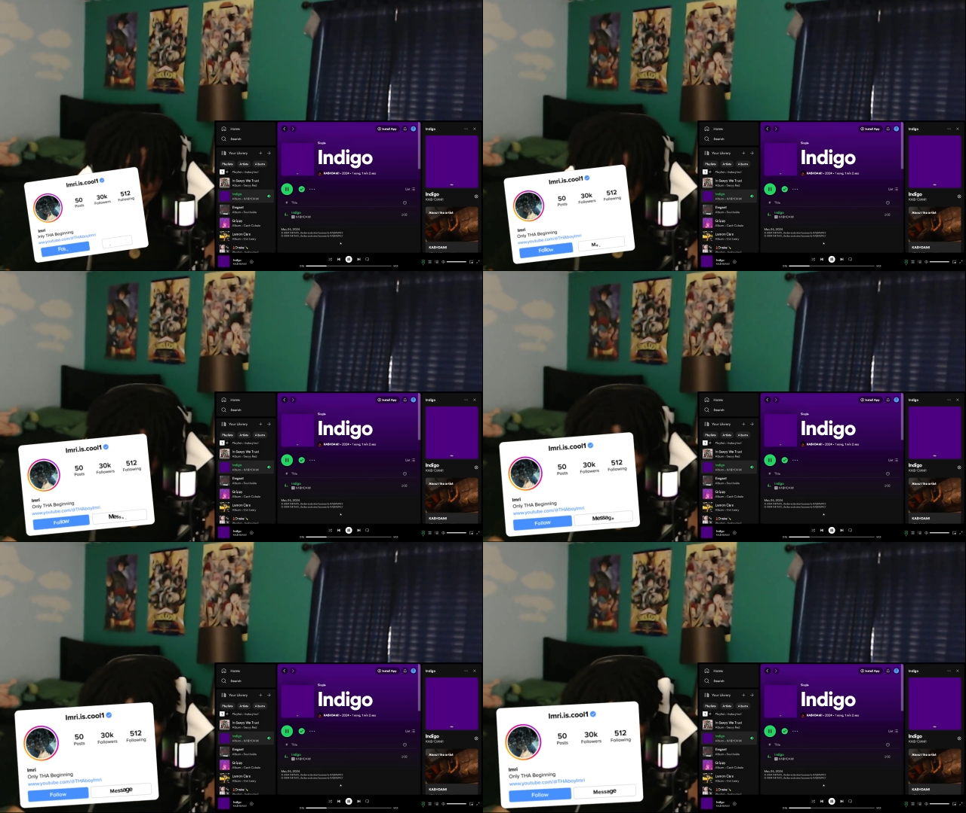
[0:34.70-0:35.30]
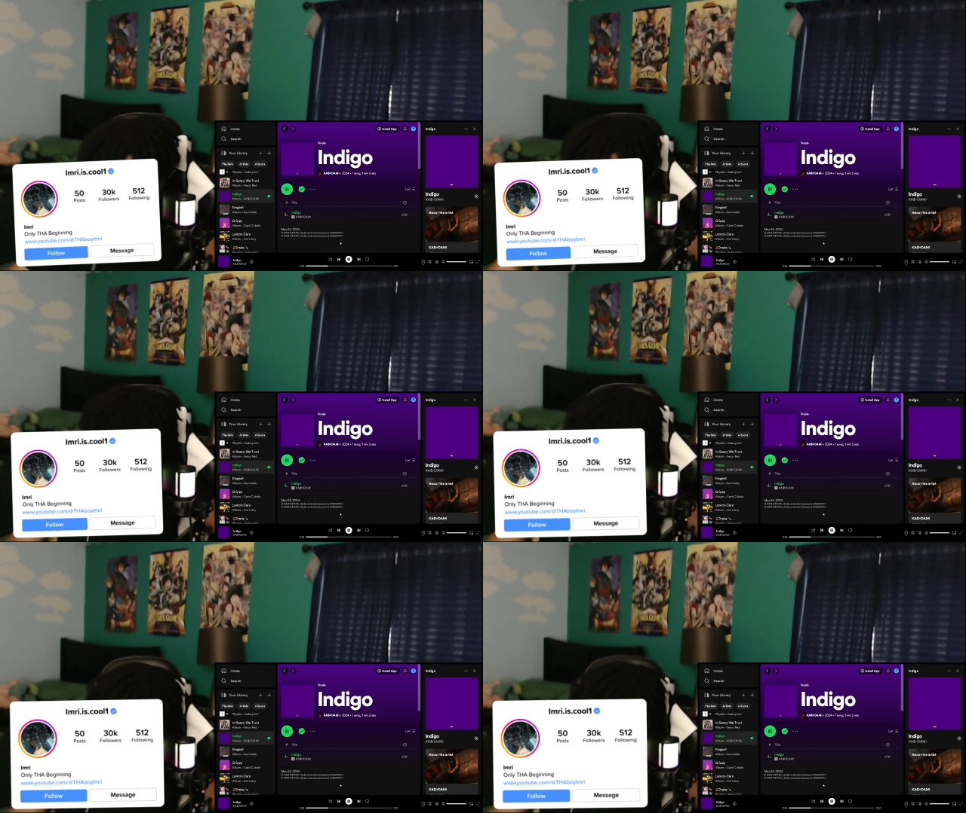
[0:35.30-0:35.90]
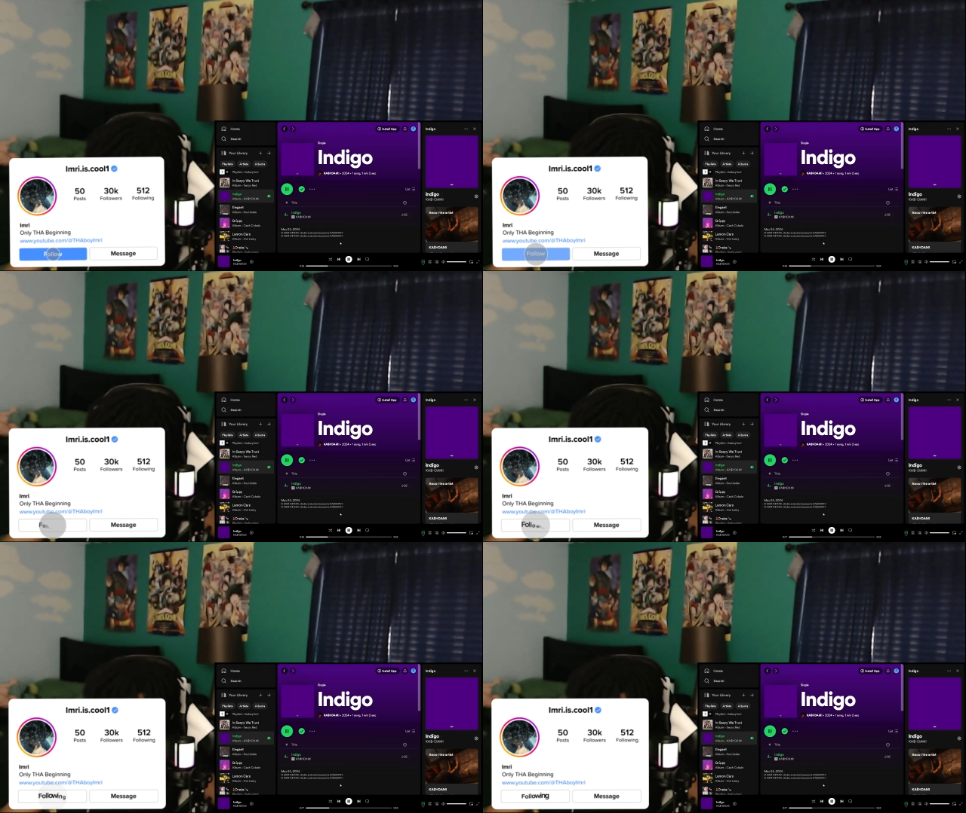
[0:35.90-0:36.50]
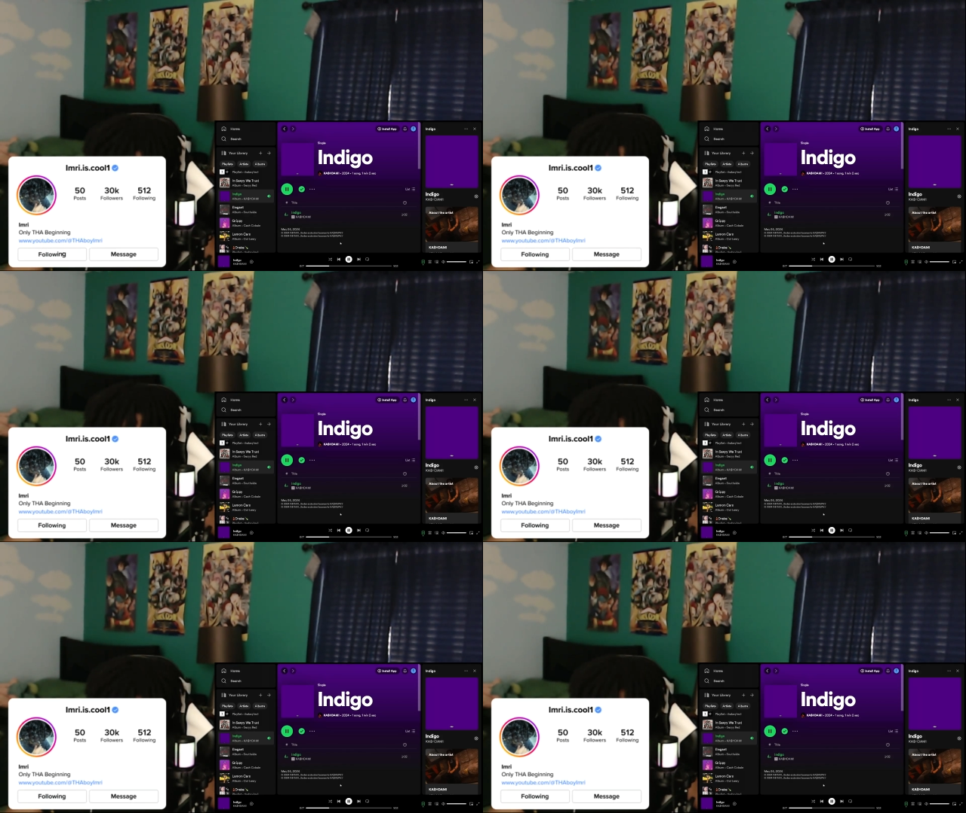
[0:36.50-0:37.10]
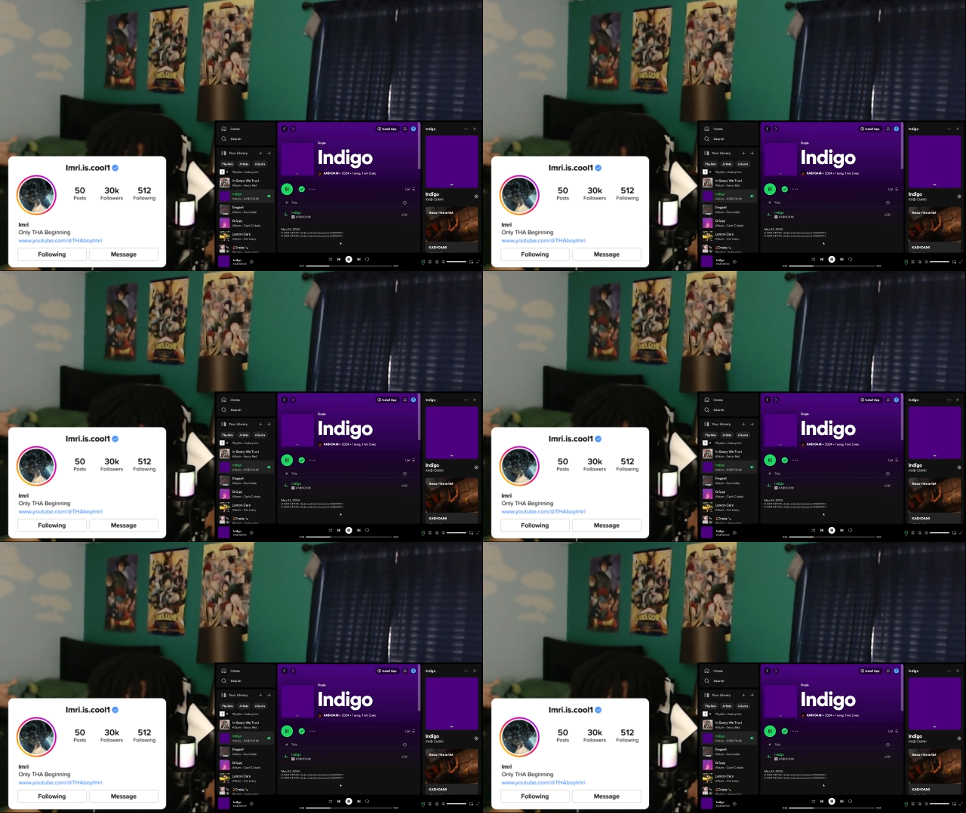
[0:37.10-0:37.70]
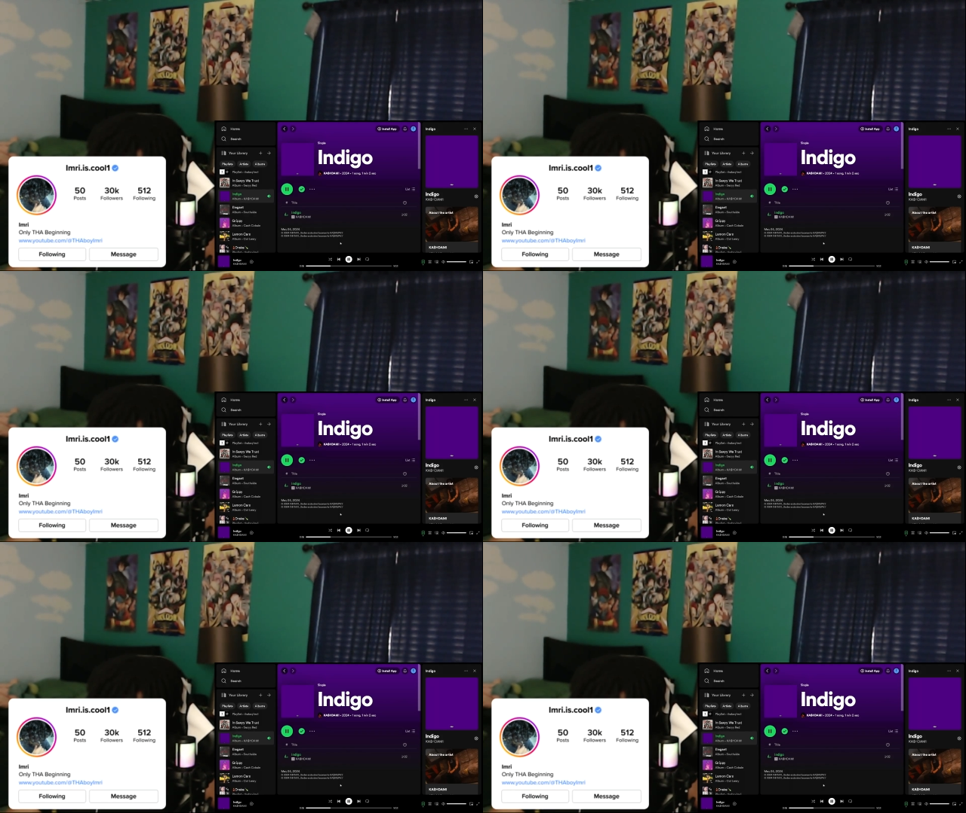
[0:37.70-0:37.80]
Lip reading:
No face is visible, so there are no lips to read.